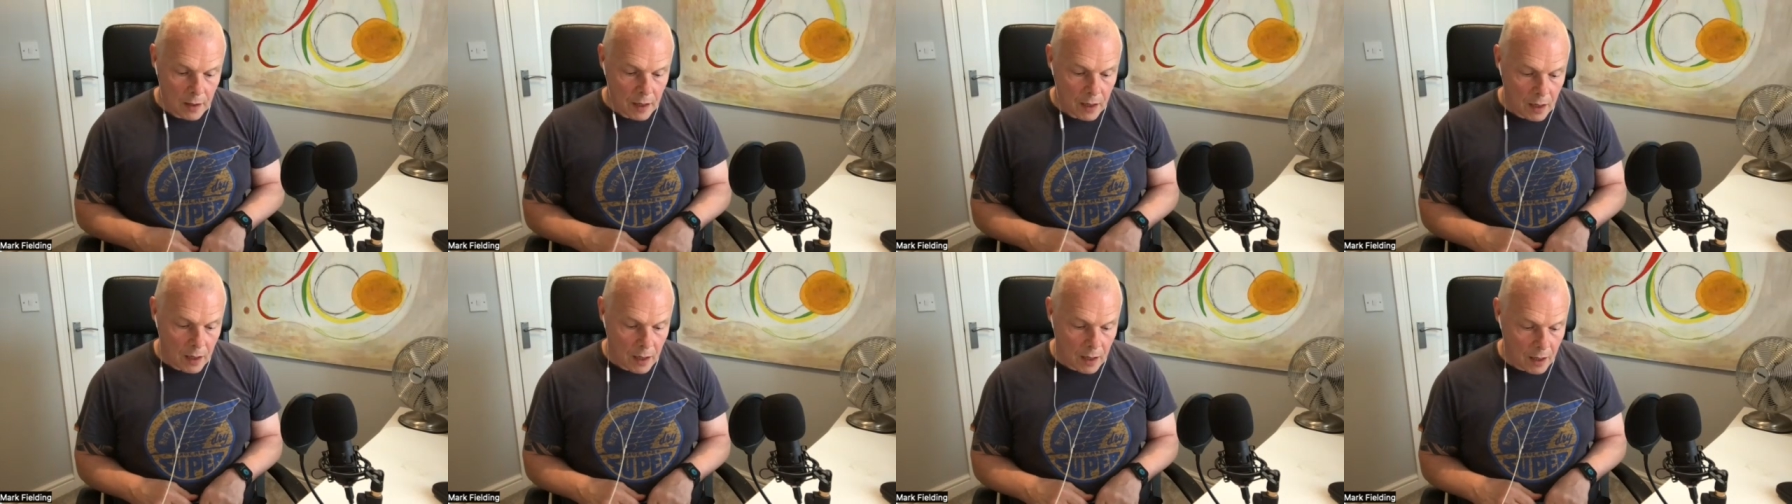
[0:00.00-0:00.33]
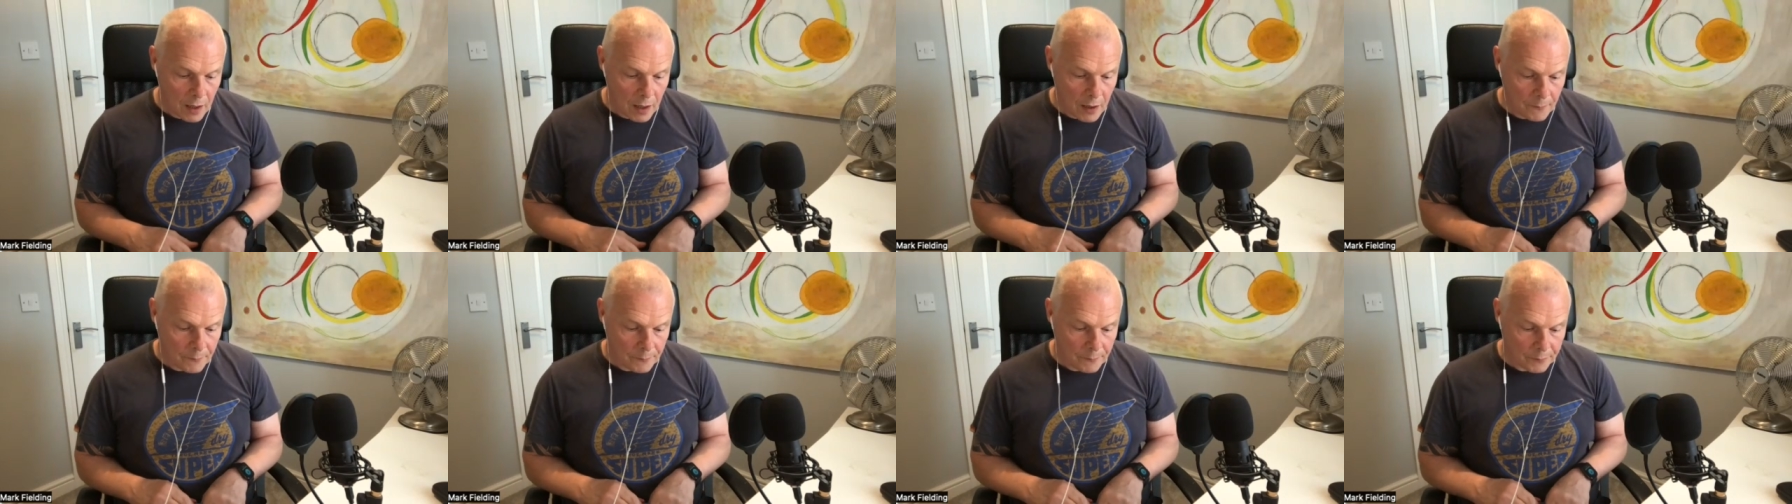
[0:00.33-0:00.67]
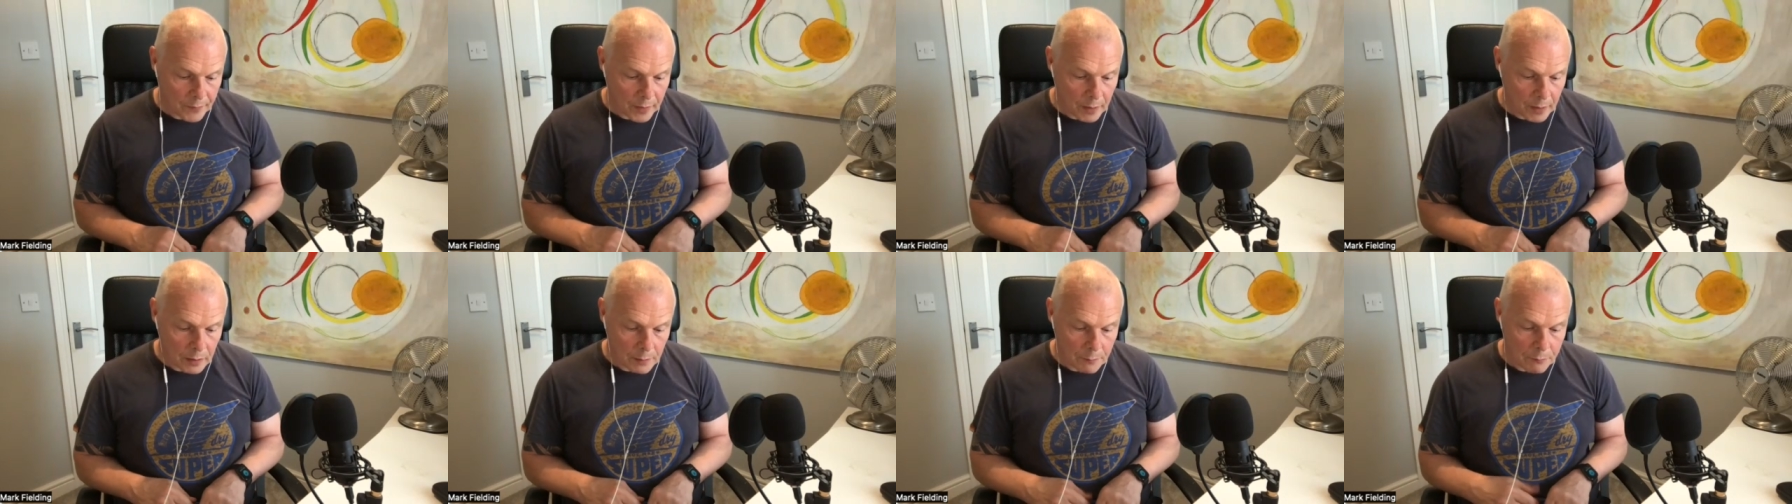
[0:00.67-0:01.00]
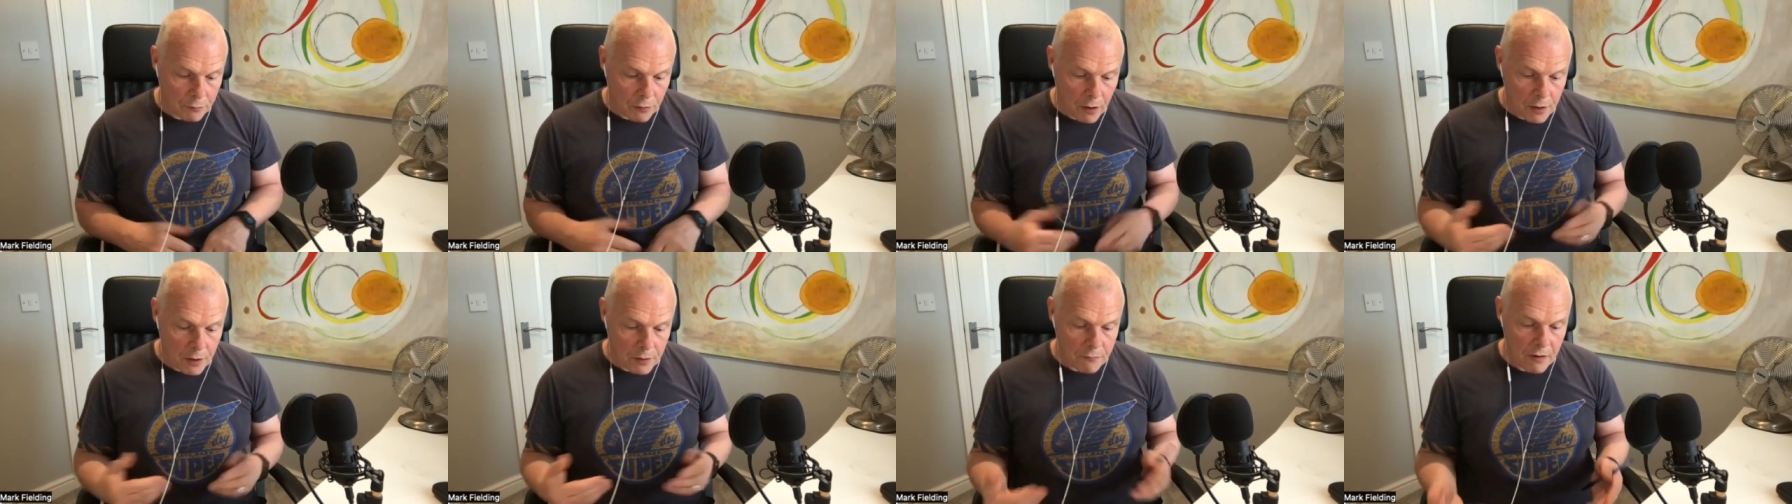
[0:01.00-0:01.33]
um, kind of
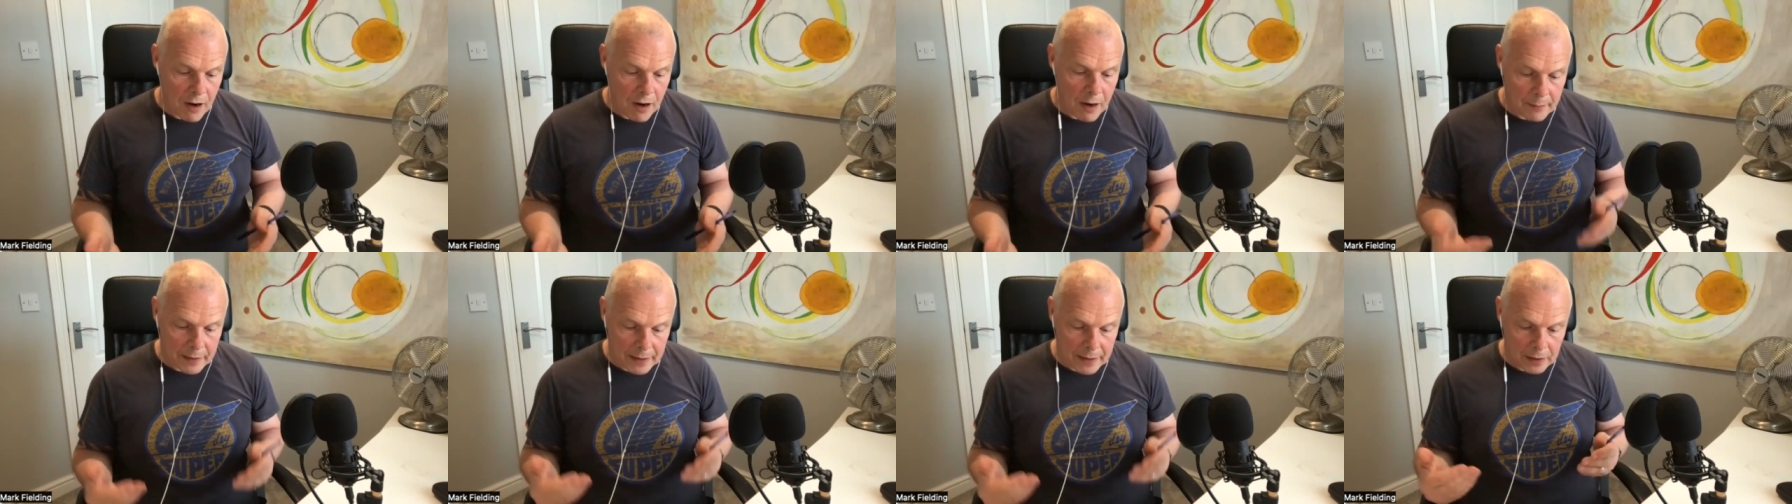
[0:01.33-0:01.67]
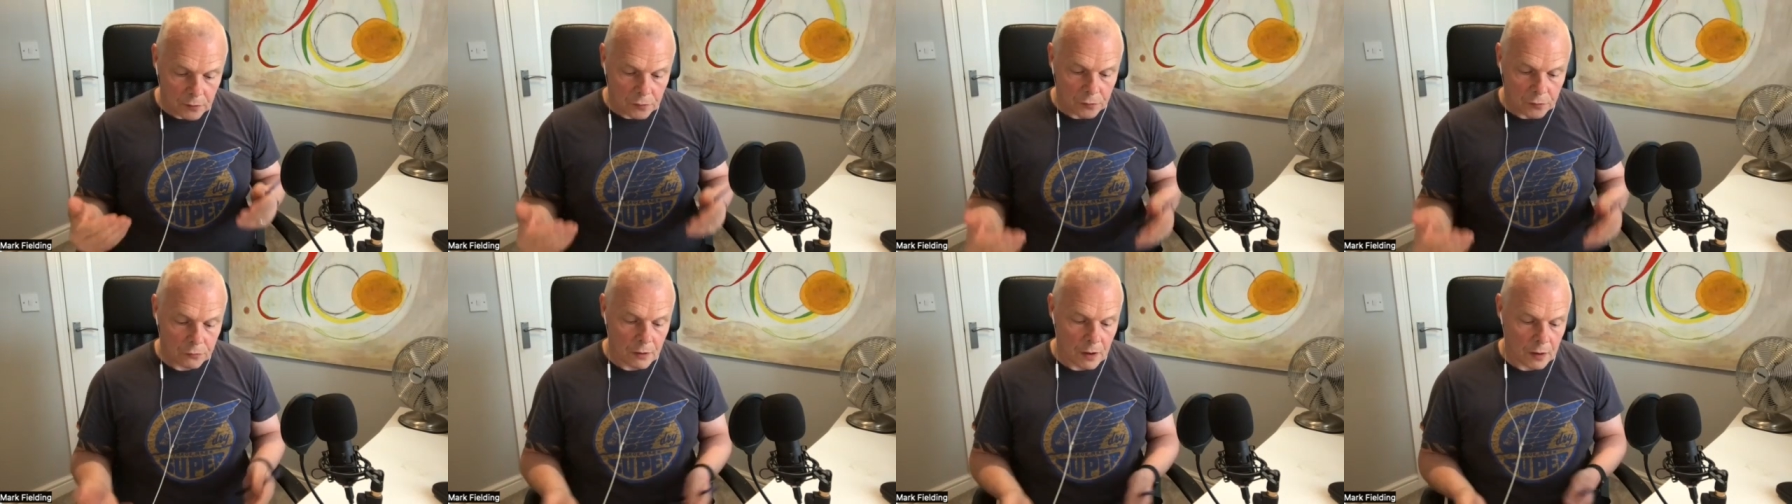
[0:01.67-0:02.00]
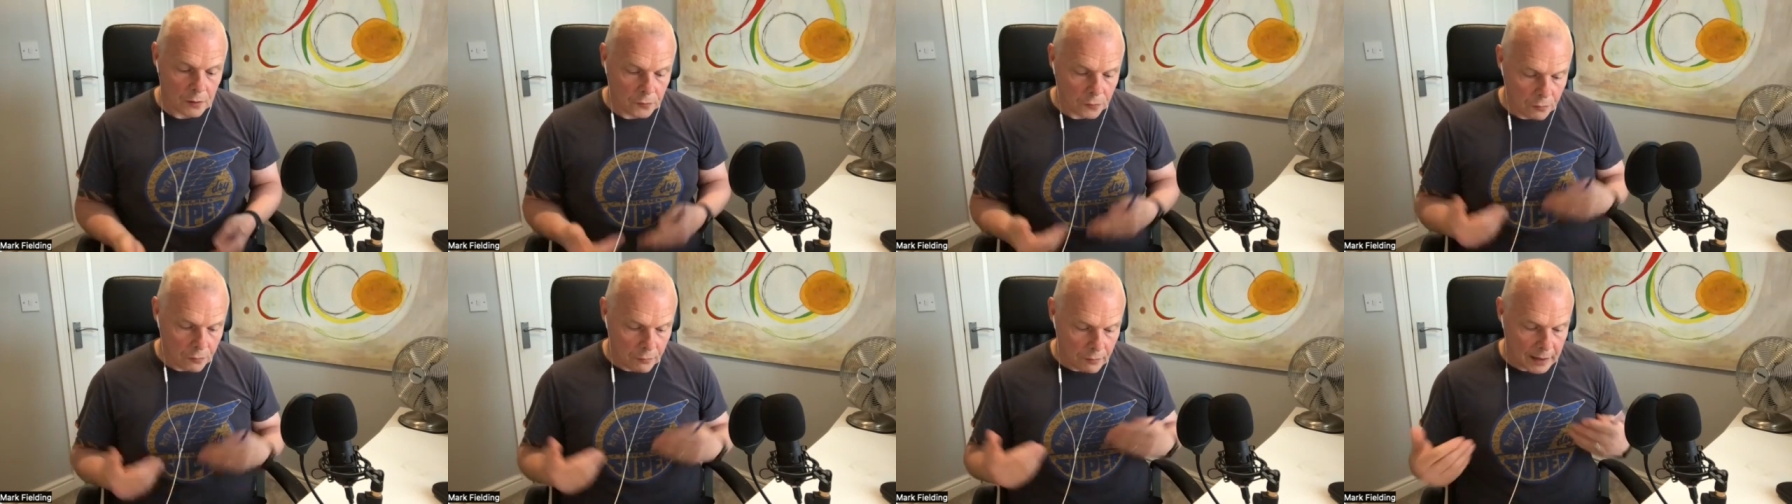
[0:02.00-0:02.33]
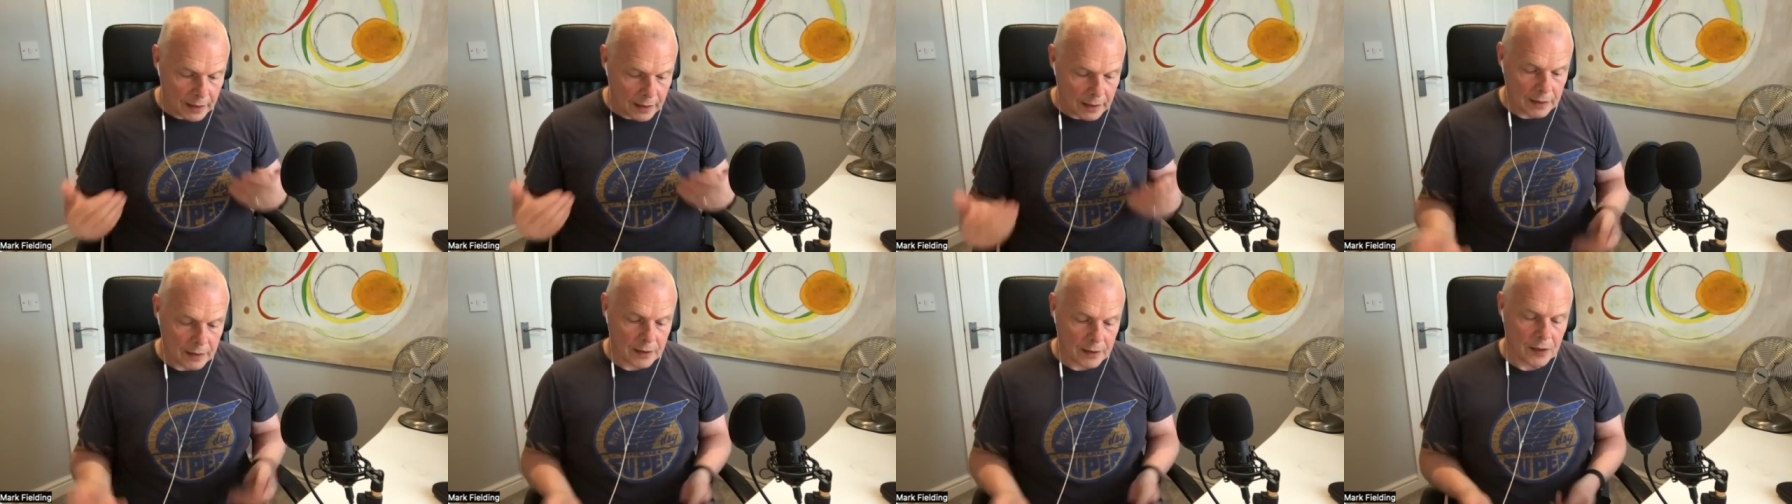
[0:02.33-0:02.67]
programming, structuring,